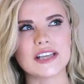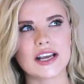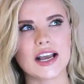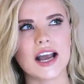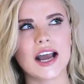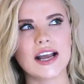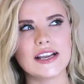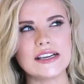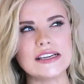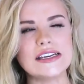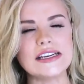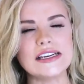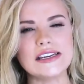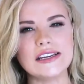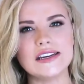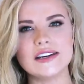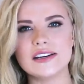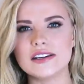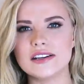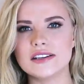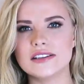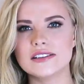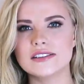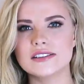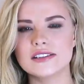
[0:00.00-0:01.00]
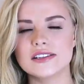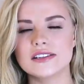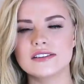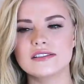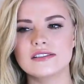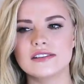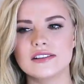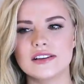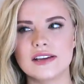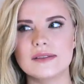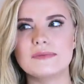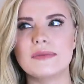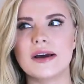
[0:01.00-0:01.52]
Like, I needed it
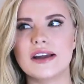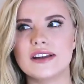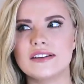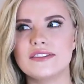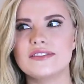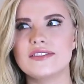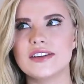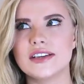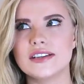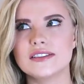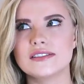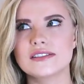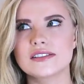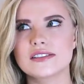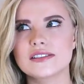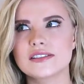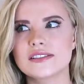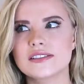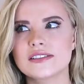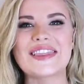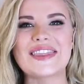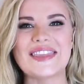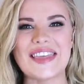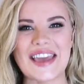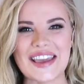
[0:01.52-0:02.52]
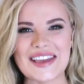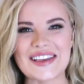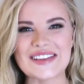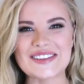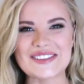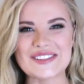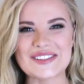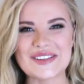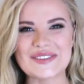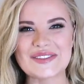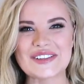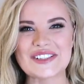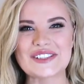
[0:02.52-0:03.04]
in my defense. Thank
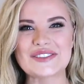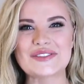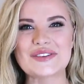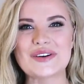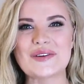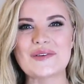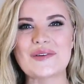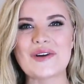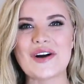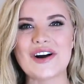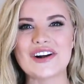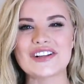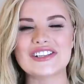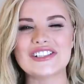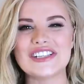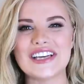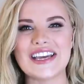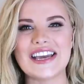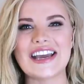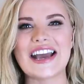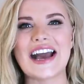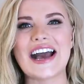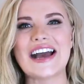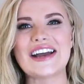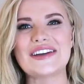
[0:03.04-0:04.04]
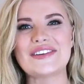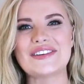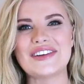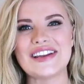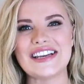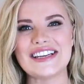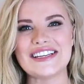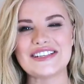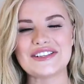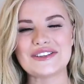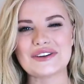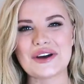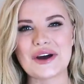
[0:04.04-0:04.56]
you so much for watching. I
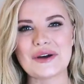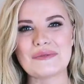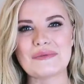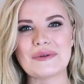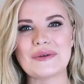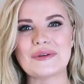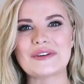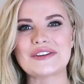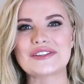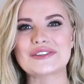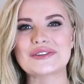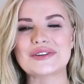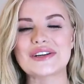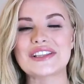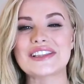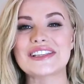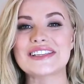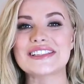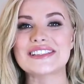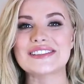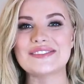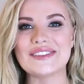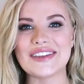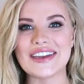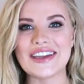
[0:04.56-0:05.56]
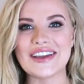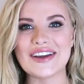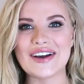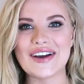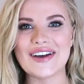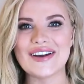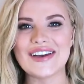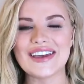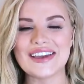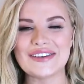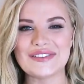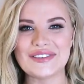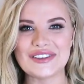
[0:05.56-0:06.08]
really do hope you enjoyed this video.
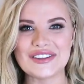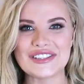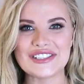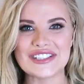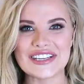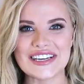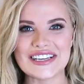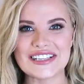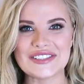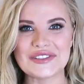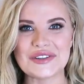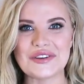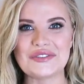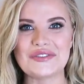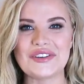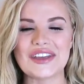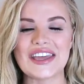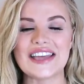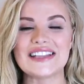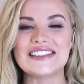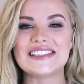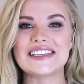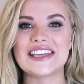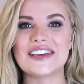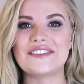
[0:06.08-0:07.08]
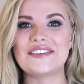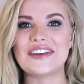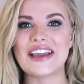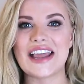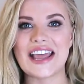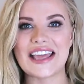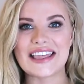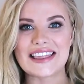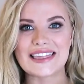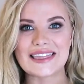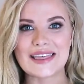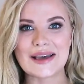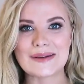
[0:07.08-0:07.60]
If you did, don't forget to give it
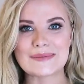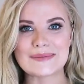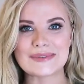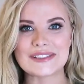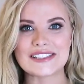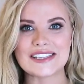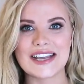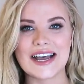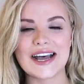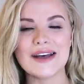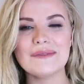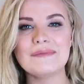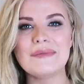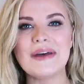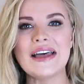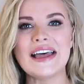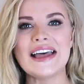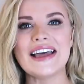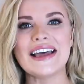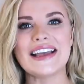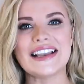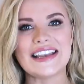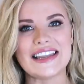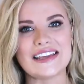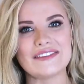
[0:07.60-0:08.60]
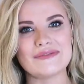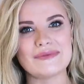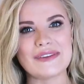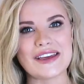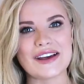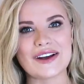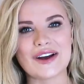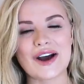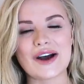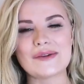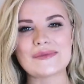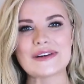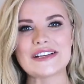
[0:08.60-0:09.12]
a thumbs up. Leave me
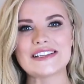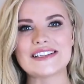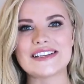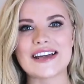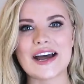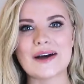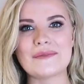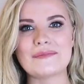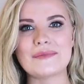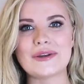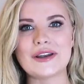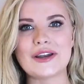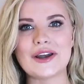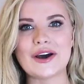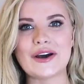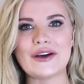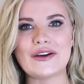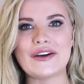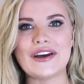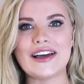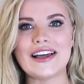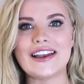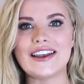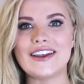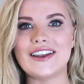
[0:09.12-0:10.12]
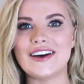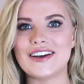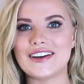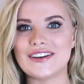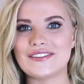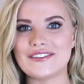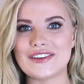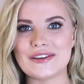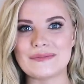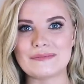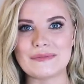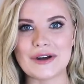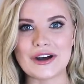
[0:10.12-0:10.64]
a comment down below. A lot
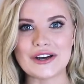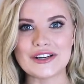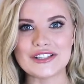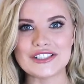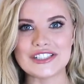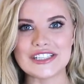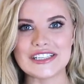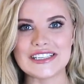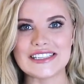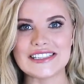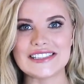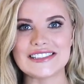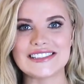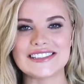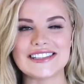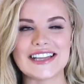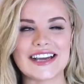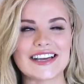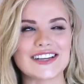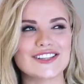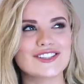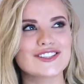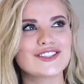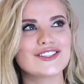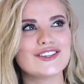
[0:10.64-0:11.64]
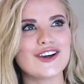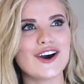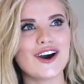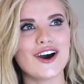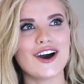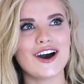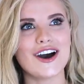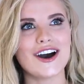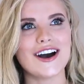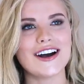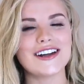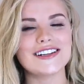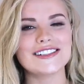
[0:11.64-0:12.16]
of emojis like
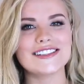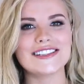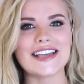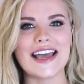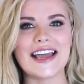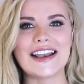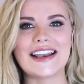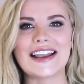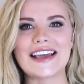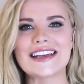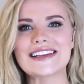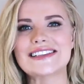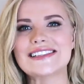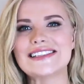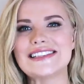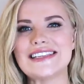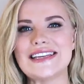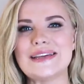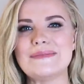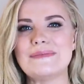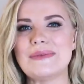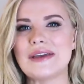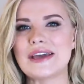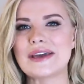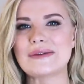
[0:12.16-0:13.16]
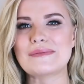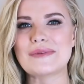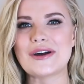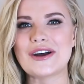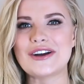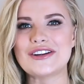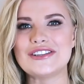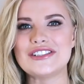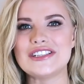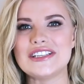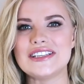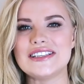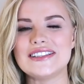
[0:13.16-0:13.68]
stars and like sleeping
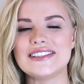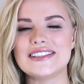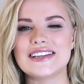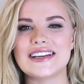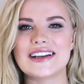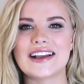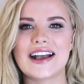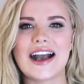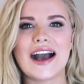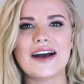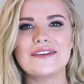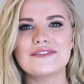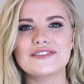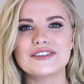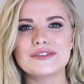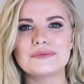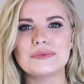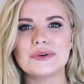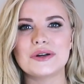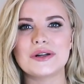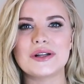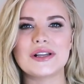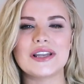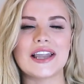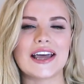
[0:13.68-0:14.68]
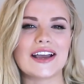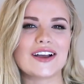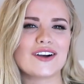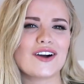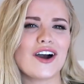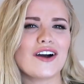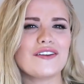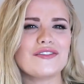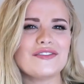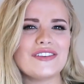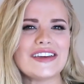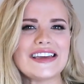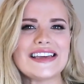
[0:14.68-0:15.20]
emojis and comfortable like
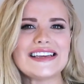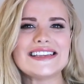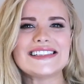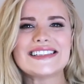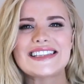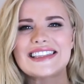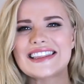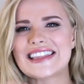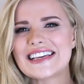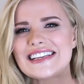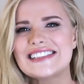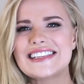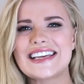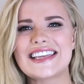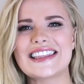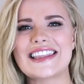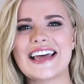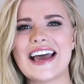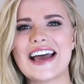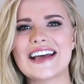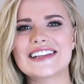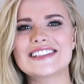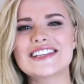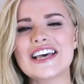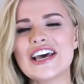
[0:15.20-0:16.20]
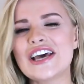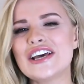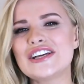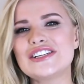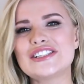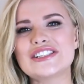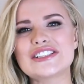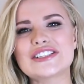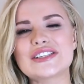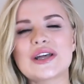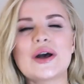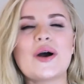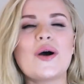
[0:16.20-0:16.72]
coffees and things like that.
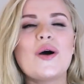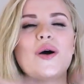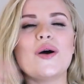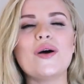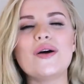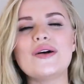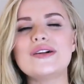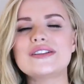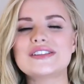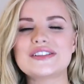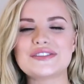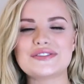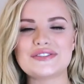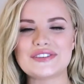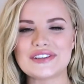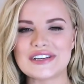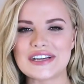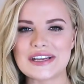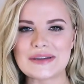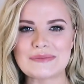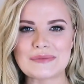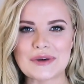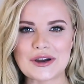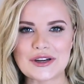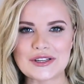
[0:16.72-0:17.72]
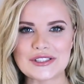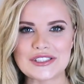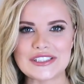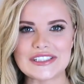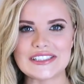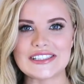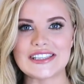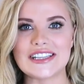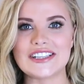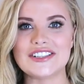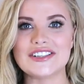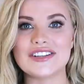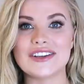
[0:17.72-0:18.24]
Just all different
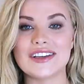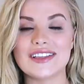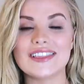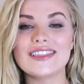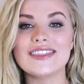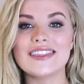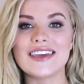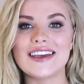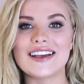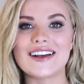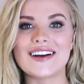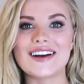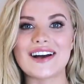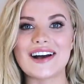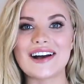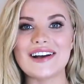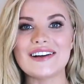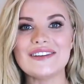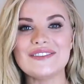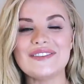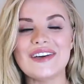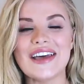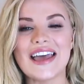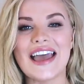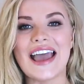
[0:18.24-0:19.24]
emojis that you can think of.